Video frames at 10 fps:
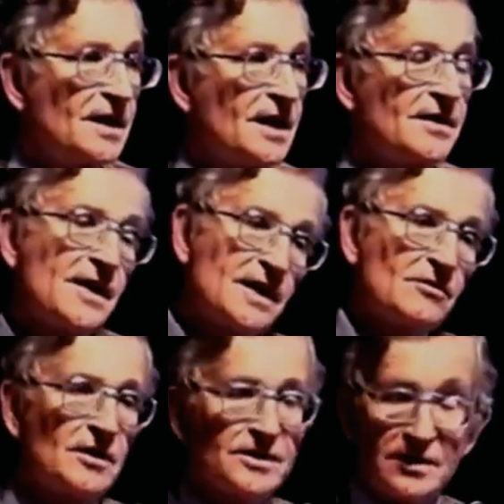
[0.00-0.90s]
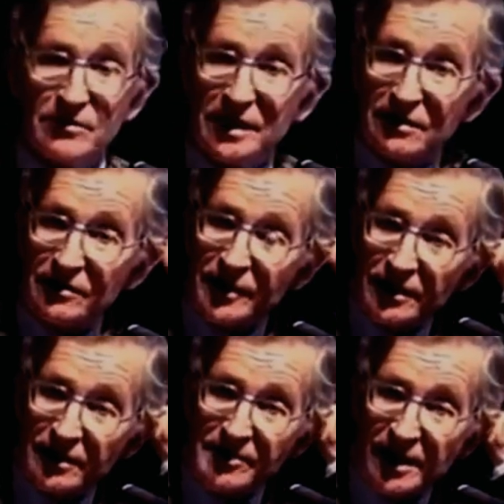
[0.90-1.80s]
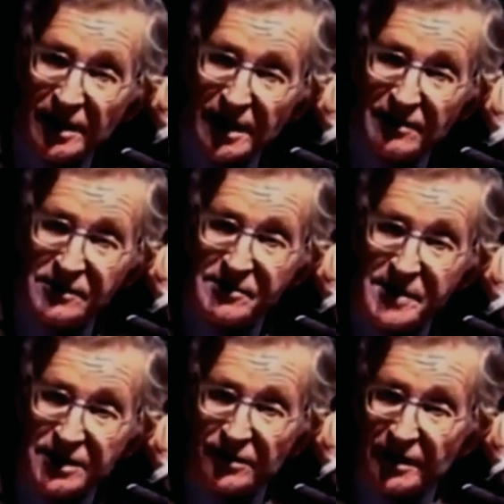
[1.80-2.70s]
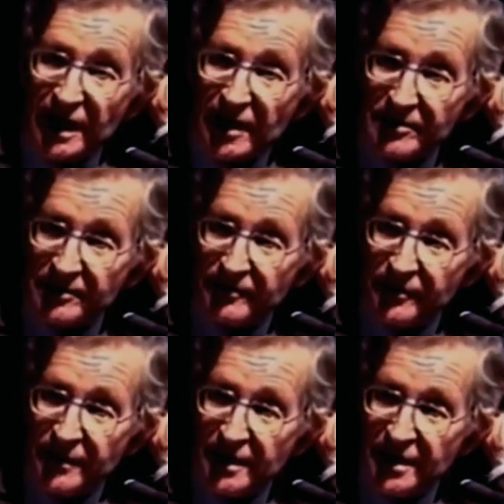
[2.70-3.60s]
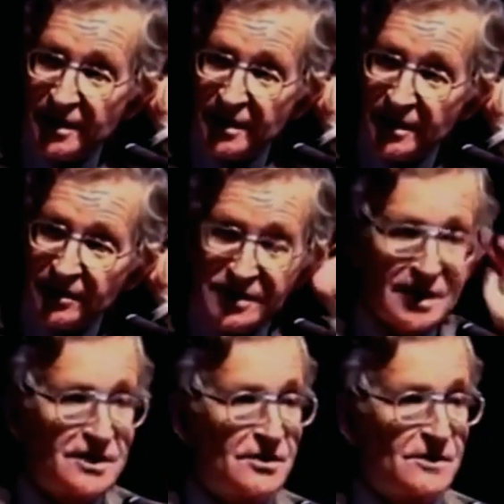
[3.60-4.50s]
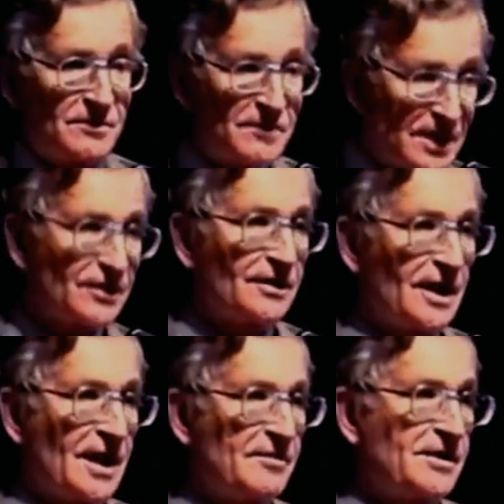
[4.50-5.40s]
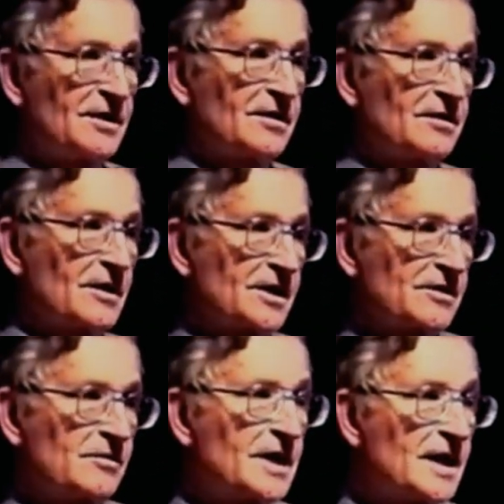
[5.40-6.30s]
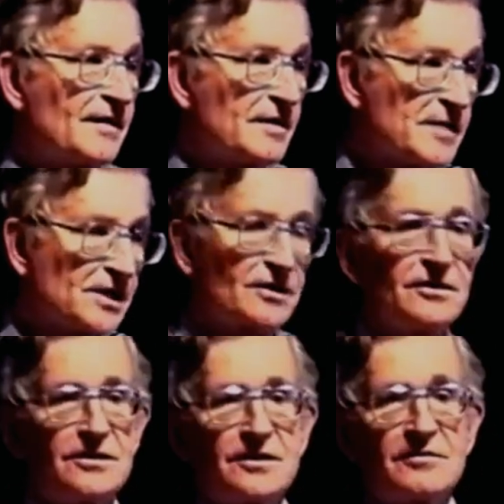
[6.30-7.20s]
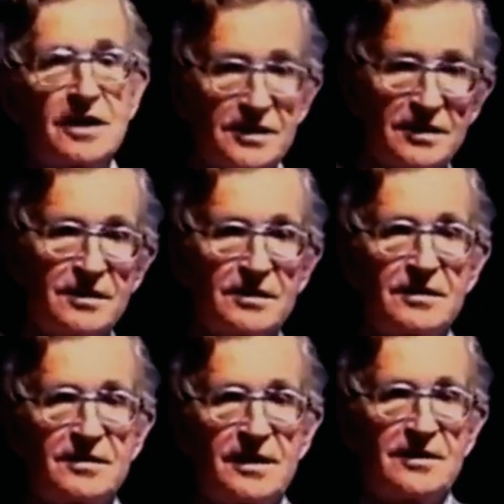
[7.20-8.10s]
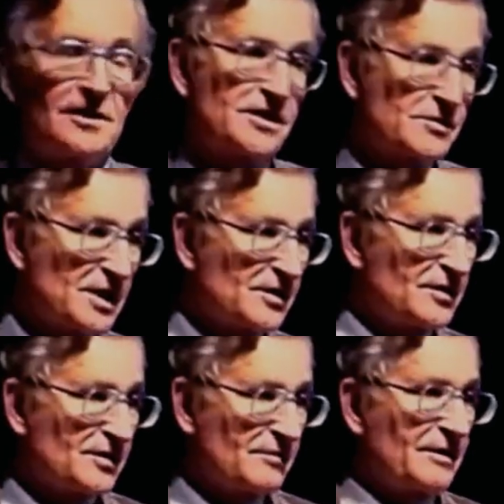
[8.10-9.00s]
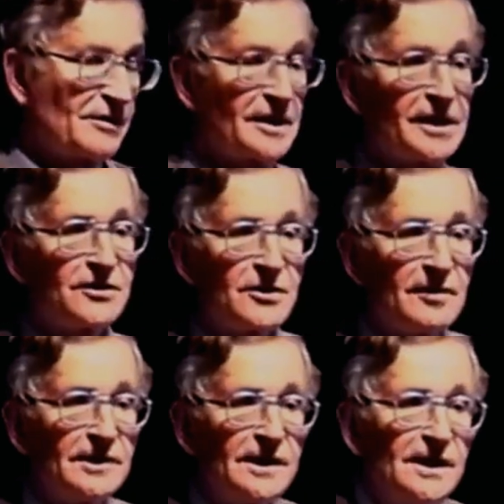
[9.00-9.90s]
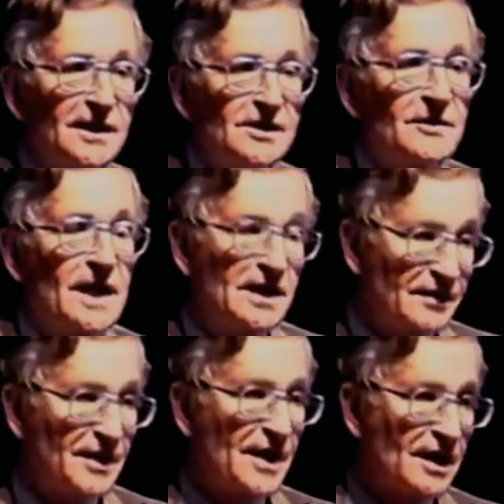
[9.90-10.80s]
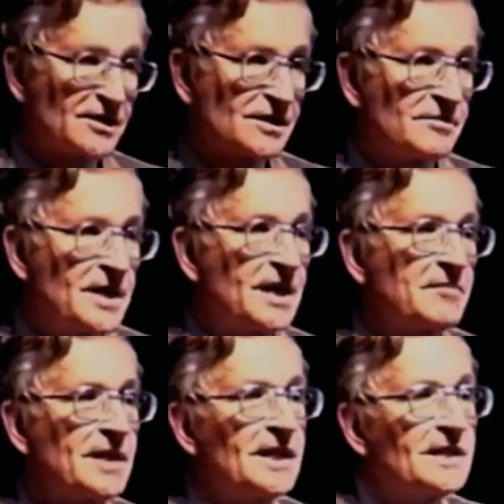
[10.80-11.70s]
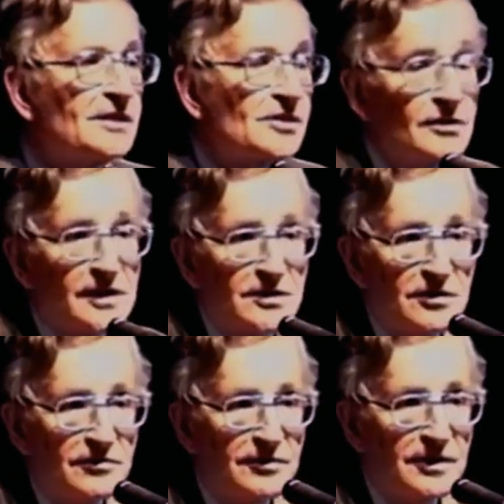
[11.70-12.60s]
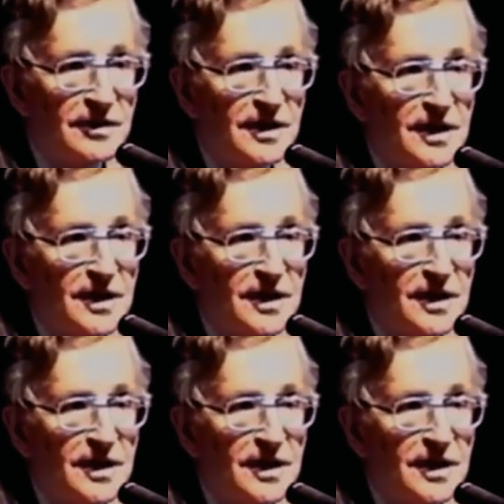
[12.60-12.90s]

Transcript: And then it wasn't a window of vulnerability, it was a missile gap. In those days, there was a missile gap. You know, we didn't have any missiles, and the Russians had all these missiles, and we were really in trouble. So we had to have 1,000 Minutemen, and so on and so forth.